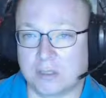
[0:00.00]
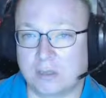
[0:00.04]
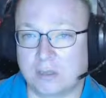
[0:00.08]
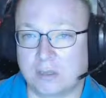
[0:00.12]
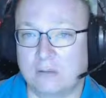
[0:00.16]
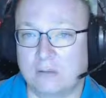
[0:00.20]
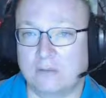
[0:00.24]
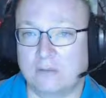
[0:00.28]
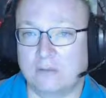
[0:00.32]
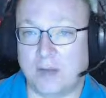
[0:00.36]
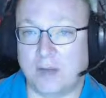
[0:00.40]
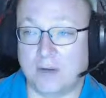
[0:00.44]

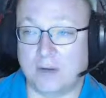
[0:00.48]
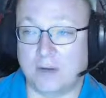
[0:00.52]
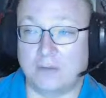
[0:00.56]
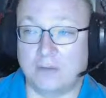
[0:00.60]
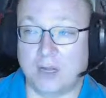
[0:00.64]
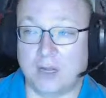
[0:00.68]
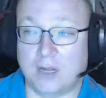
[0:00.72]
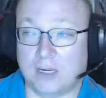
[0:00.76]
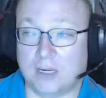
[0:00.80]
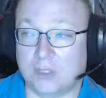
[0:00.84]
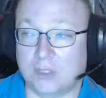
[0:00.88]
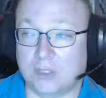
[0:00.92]

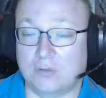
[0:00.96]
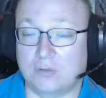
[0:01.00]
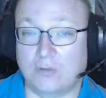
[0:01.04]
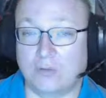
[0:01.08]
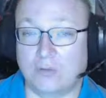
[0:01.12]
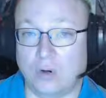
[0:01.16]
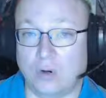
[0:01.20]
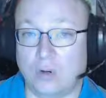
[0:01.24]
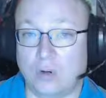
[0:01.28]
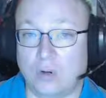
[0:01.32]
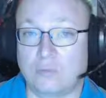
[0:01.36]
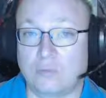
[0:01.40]
Firefox,
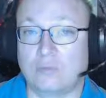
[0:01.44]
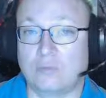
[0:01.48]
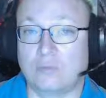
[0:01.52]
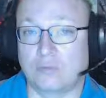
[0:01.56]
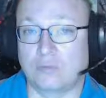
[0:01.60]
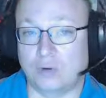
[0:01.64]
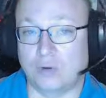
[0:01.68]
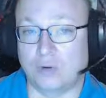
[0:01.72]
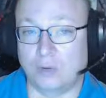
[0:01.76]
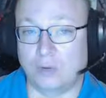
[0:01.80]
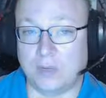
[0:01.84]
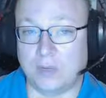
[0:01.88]
Chrome,
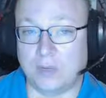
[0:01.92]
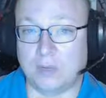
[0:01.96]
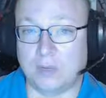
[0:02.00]
Chromium.